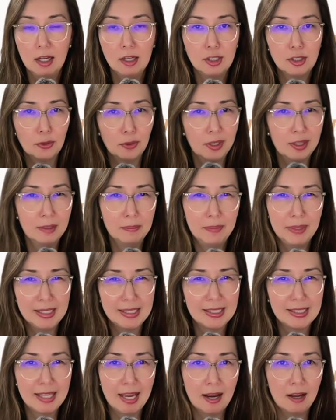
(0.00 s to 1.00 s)
during the big
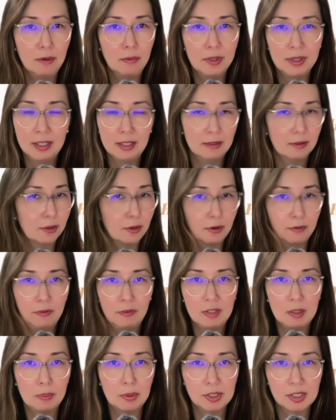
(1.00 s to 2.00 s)
sale when they were
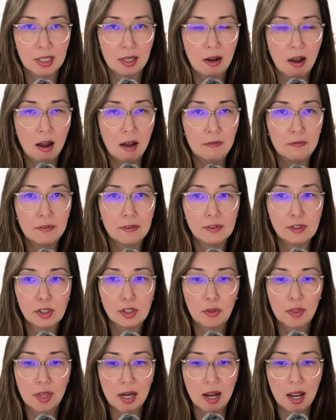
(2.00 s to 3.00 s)
50% off
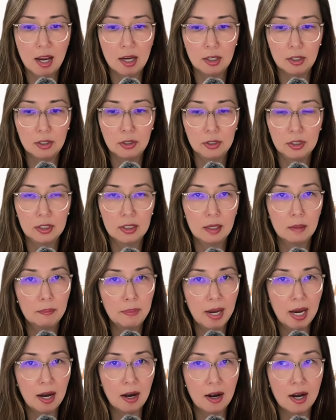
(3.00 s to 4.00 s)
so that I could
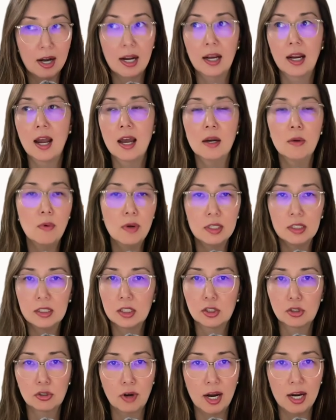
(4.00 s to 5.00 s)
compare. And I kind of wanted
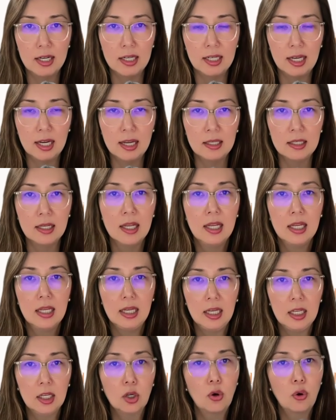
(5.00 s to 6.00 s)
to try it again
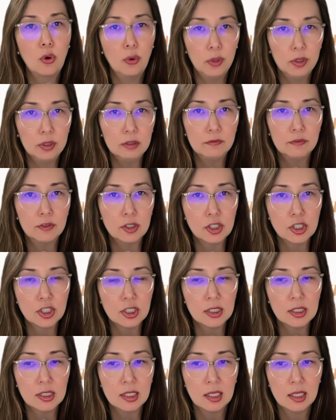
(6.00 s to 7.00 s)
in a coiled
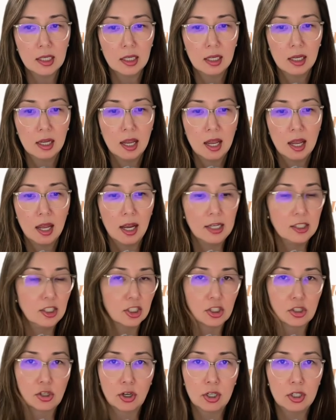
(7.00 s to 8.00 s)
version. I
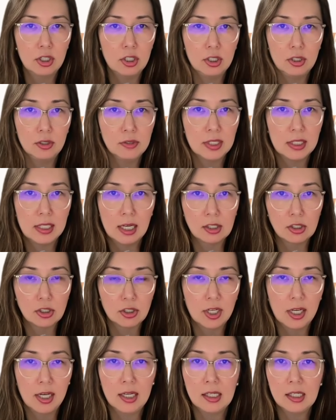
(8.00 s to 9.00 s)
just started to use it
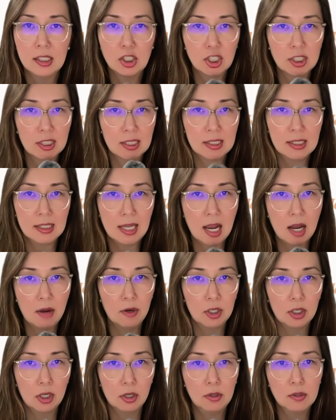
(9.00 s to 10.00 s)
yesterday just to see how
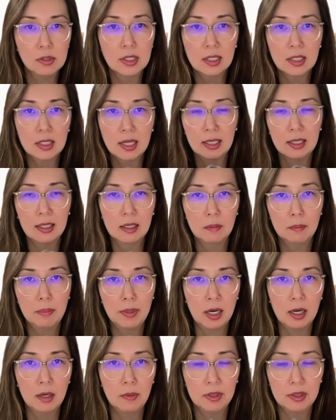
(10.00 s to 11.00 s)
it goes. And I can
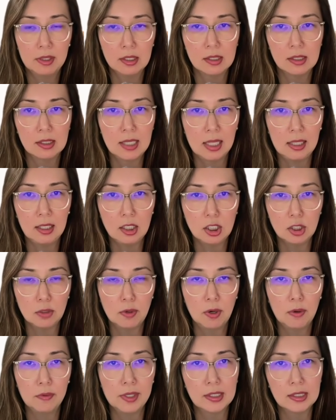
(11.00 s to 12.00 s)
compare it with this Daily
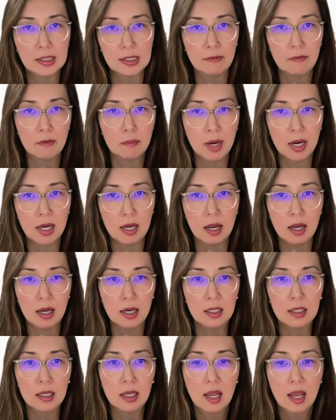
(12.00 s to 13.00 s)
Duo that's
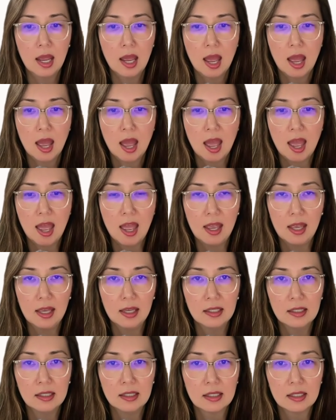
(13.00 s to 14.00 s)
7x9.
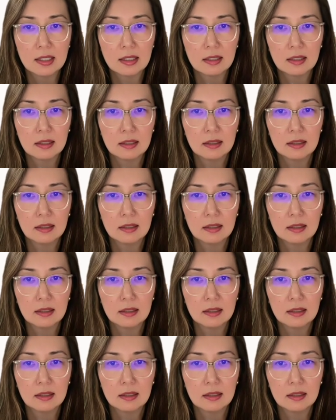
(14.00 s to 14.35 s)
And